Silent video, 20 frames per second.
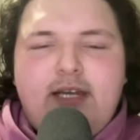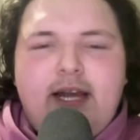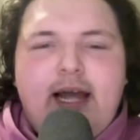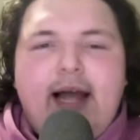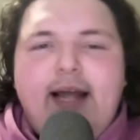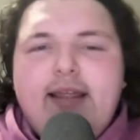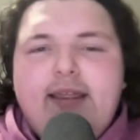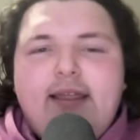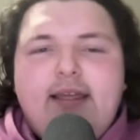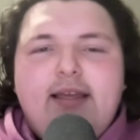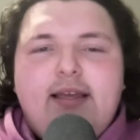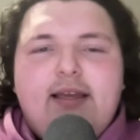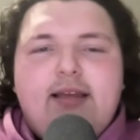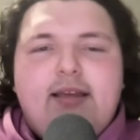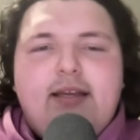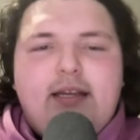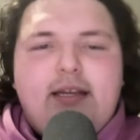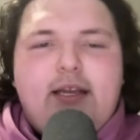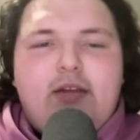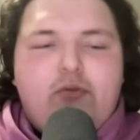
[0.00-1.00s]
I think
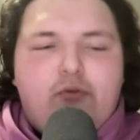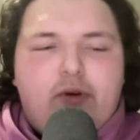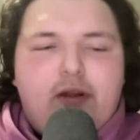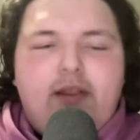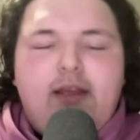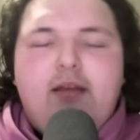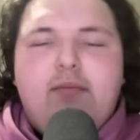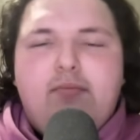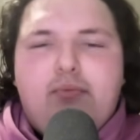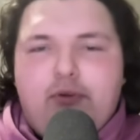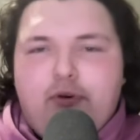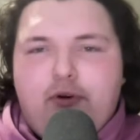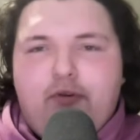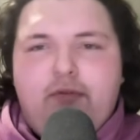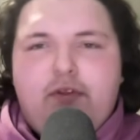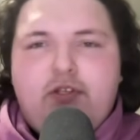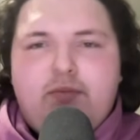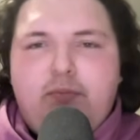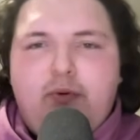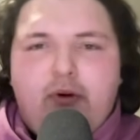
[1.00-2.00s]
can really improve
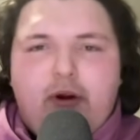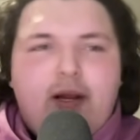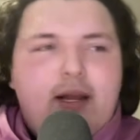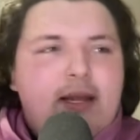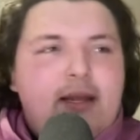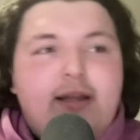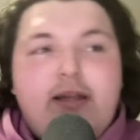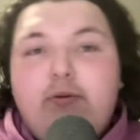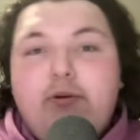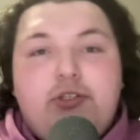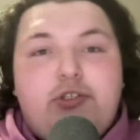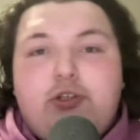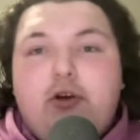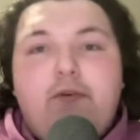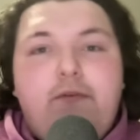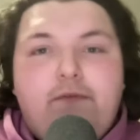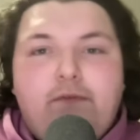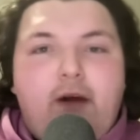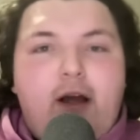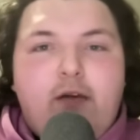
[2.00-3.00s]
the sport. It was so
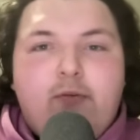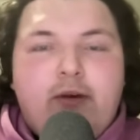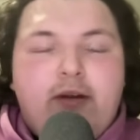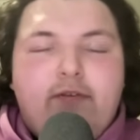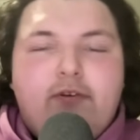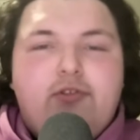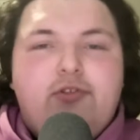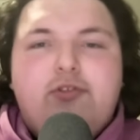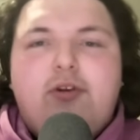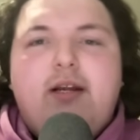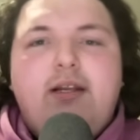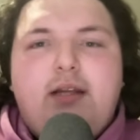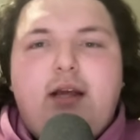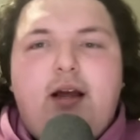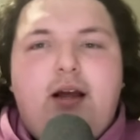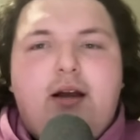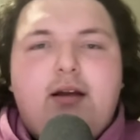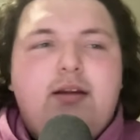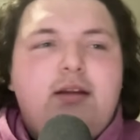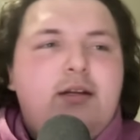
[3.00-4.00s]
fun whenever Trae
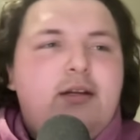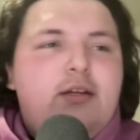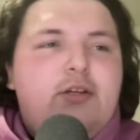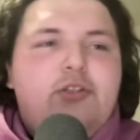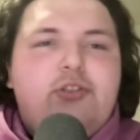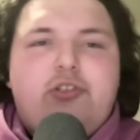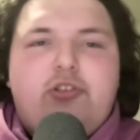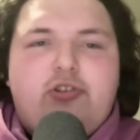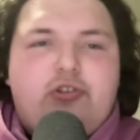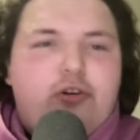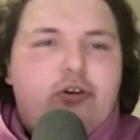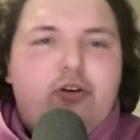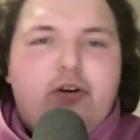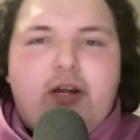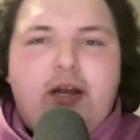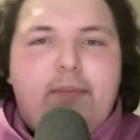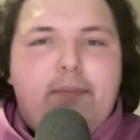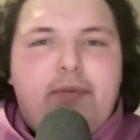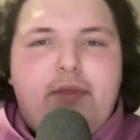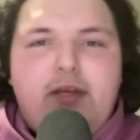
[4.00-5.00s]
Young
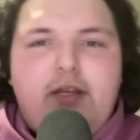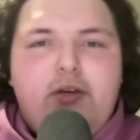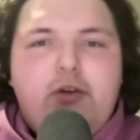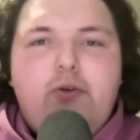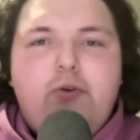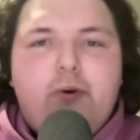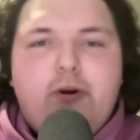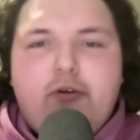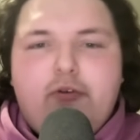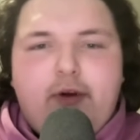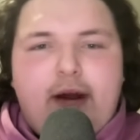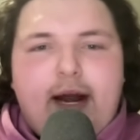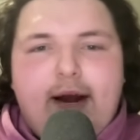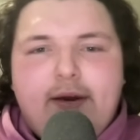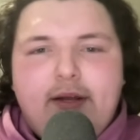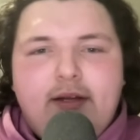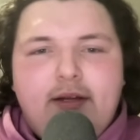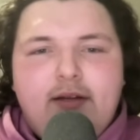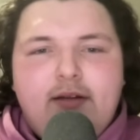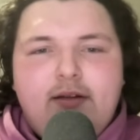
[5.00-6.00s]
stirred up the New York
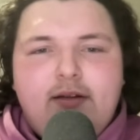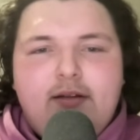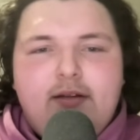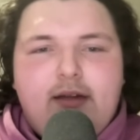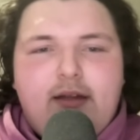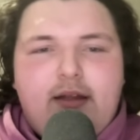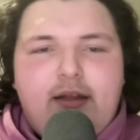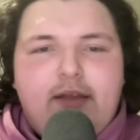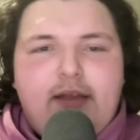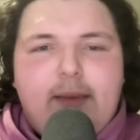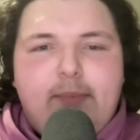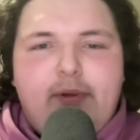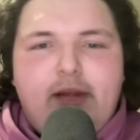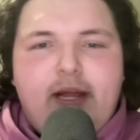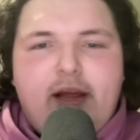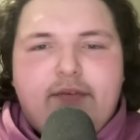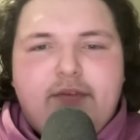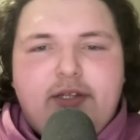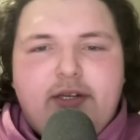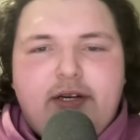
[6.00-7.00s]
crowd in that
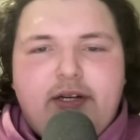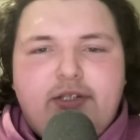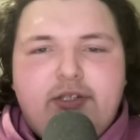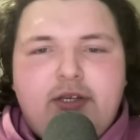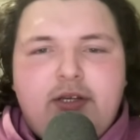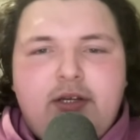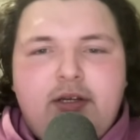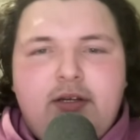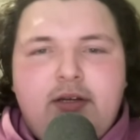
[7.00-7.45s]
playoff series.